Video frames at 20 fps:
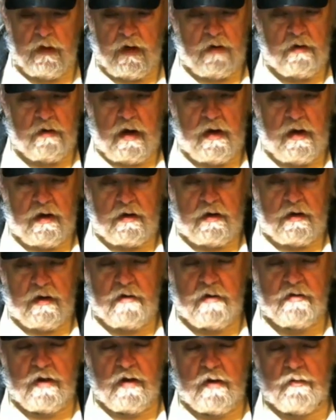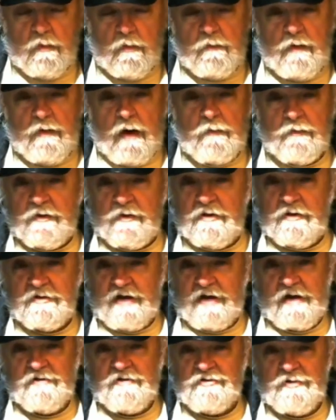and I had no problem with
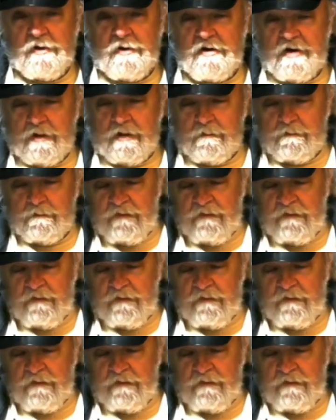this. I enjoyed it,